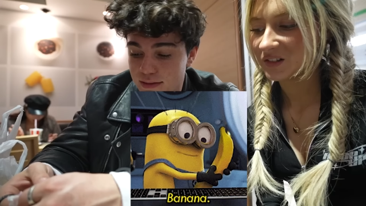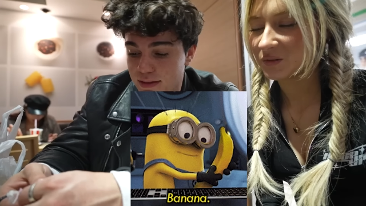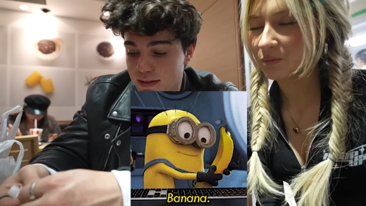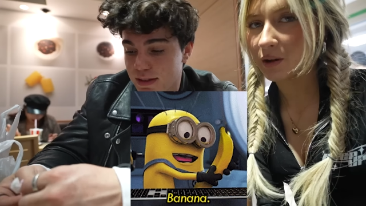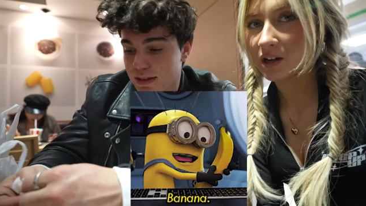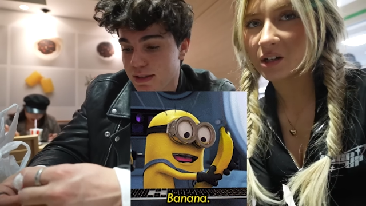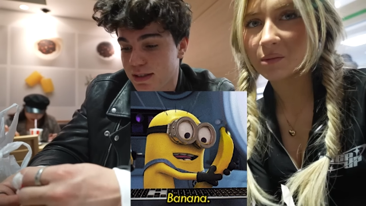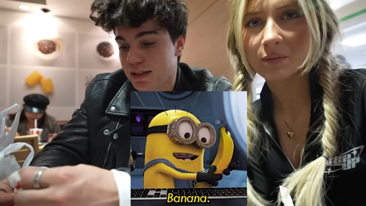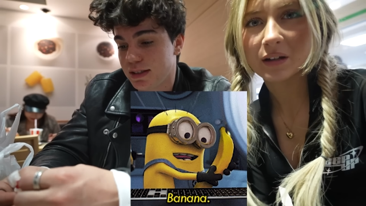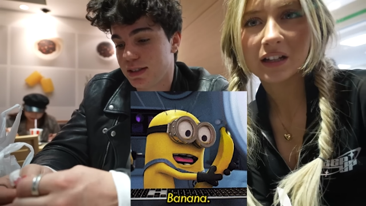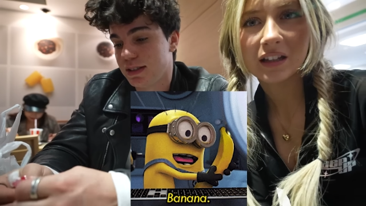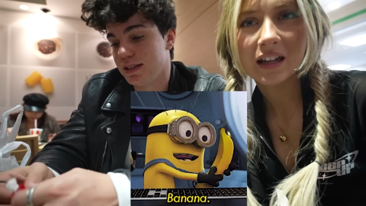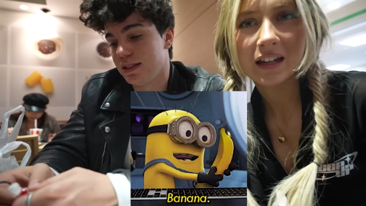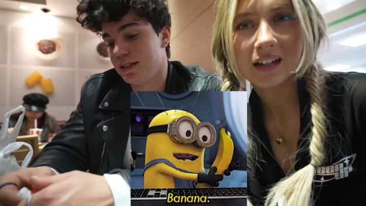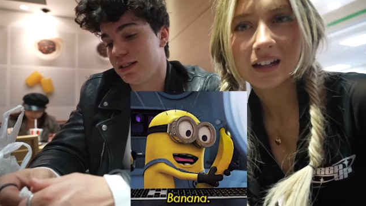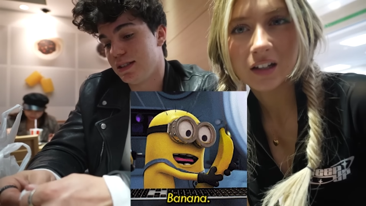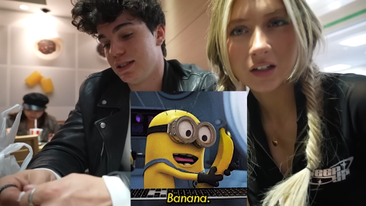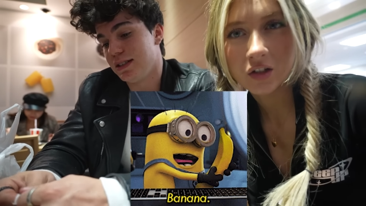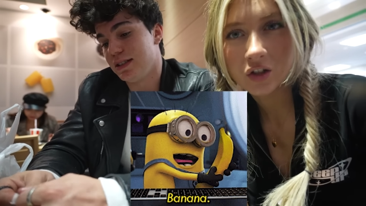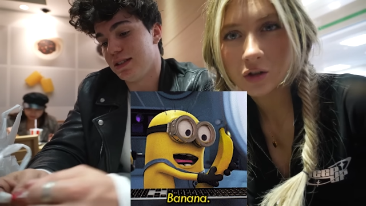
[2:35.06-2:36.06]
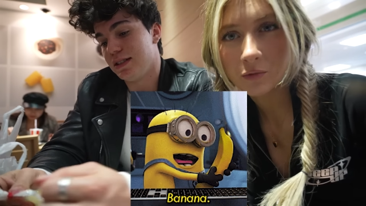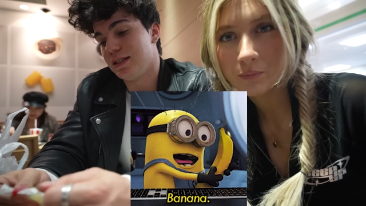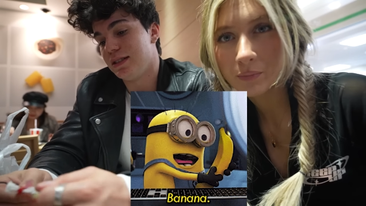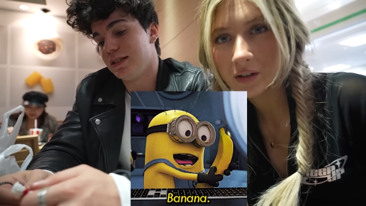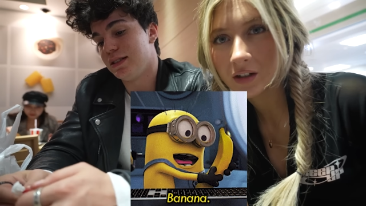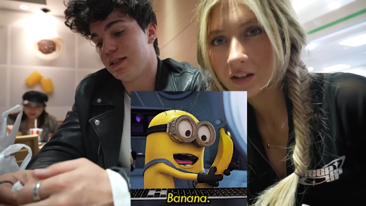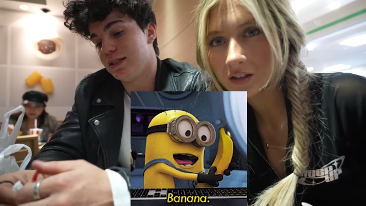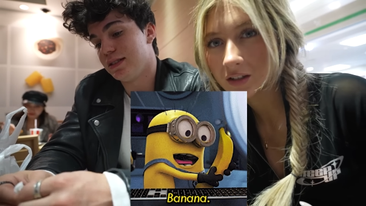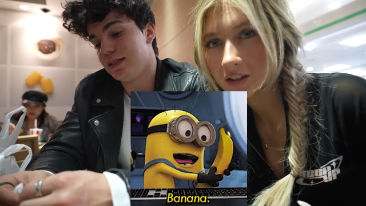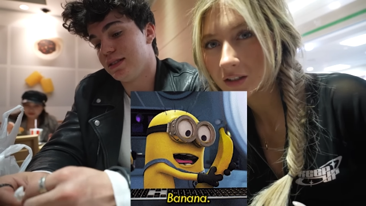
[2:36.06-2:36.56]
Speaker 1: It's better be like a
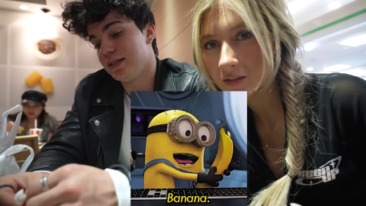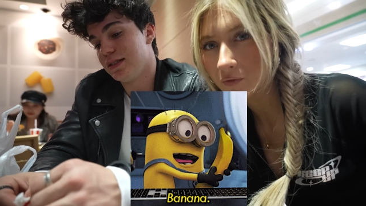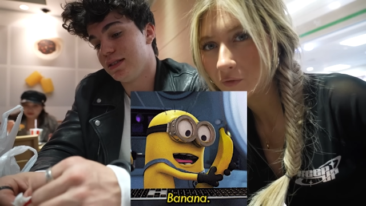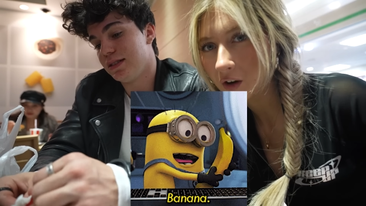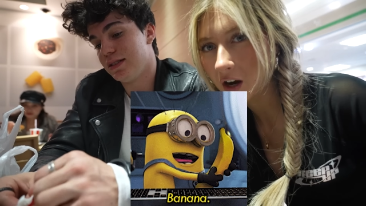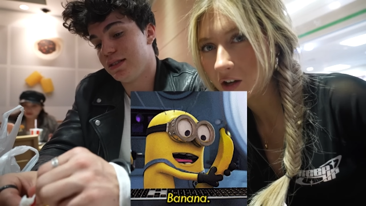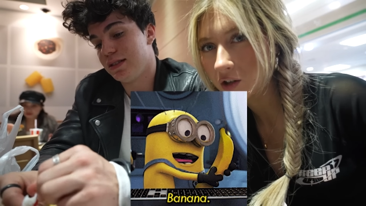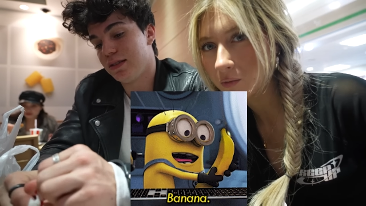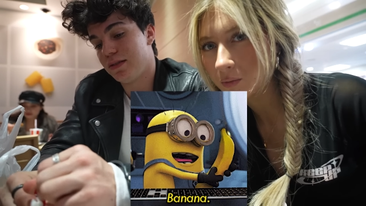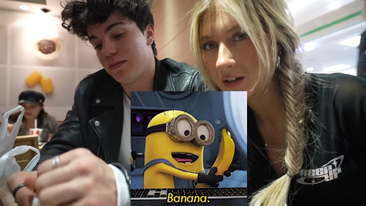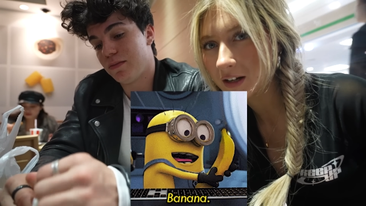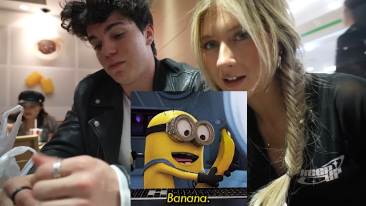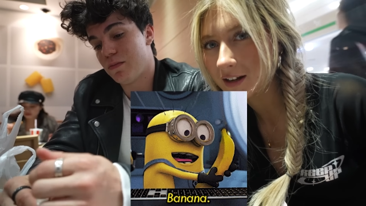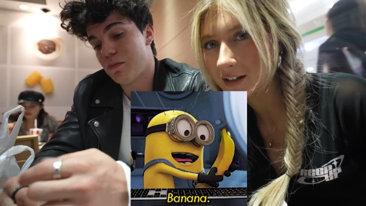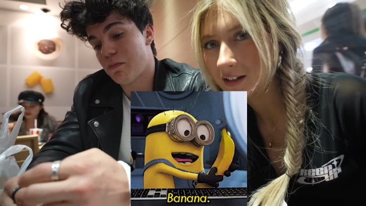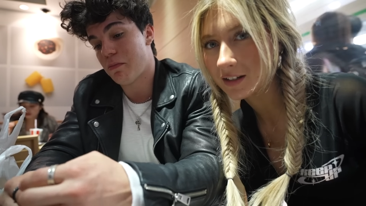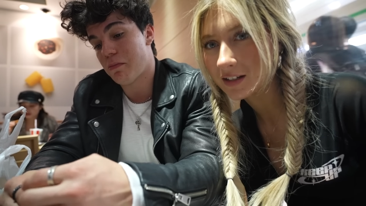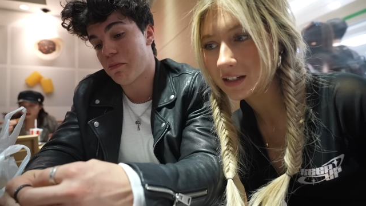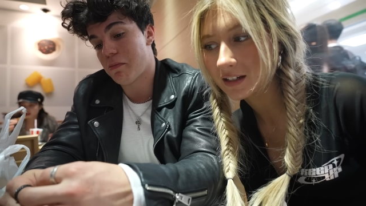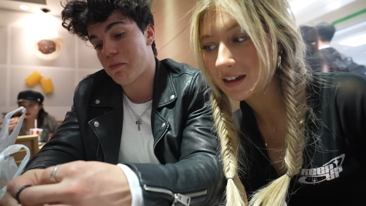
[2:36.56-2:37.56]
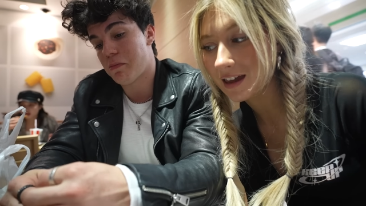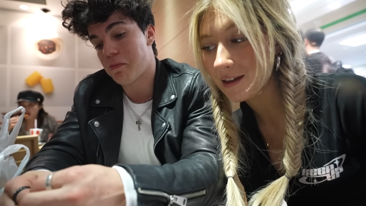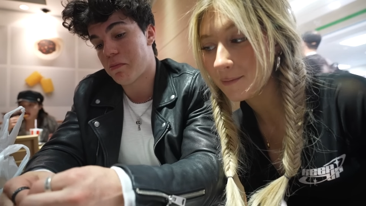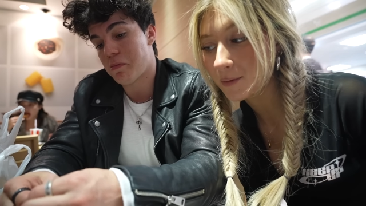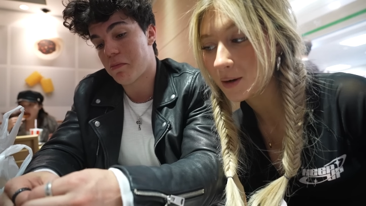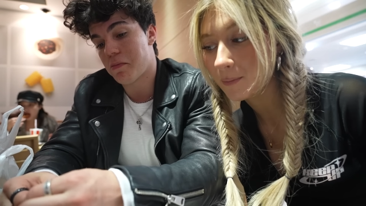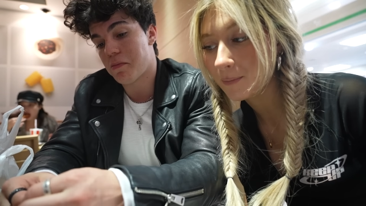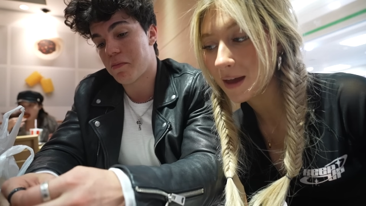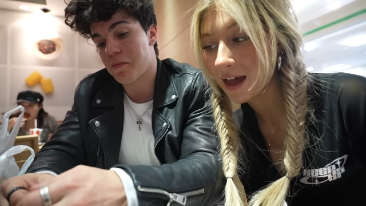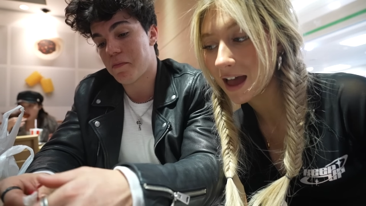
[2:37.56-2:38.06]
super fresh banana, because it came in
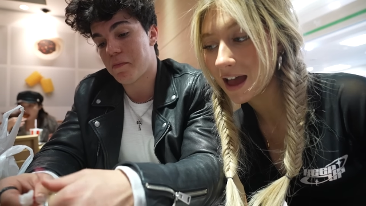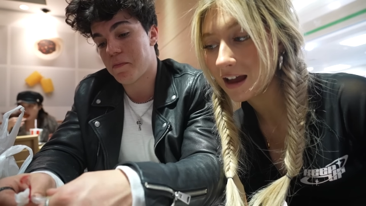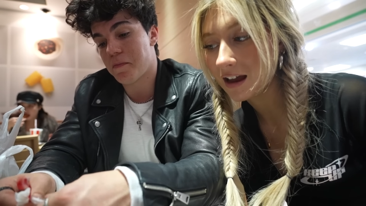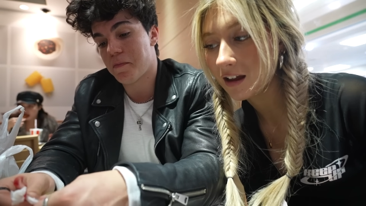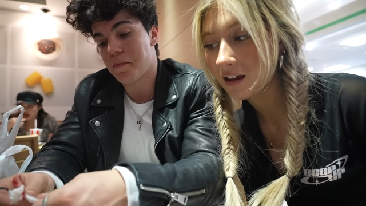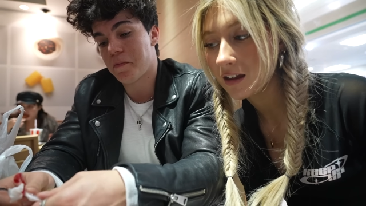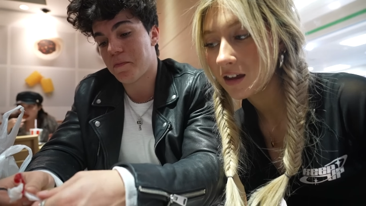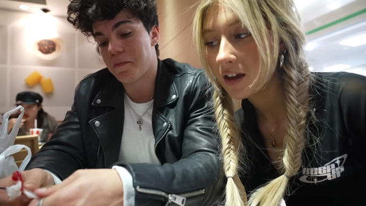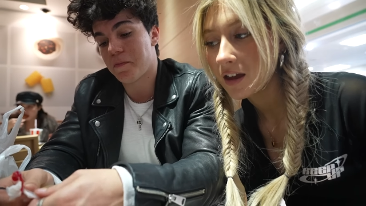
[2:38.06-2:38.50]
a bag.